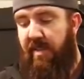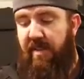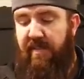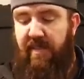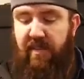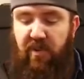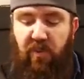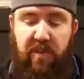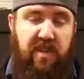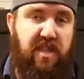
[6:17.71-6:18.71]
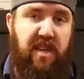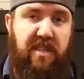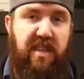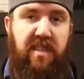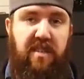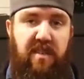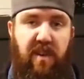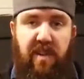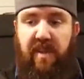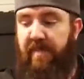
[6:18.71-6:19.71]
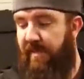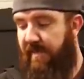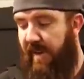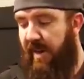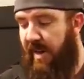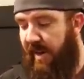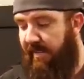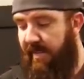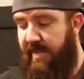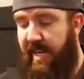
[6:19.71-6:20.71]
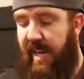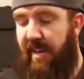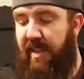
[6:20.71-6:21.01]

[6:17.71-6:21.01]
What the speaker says: This tool does install them very nice and tight.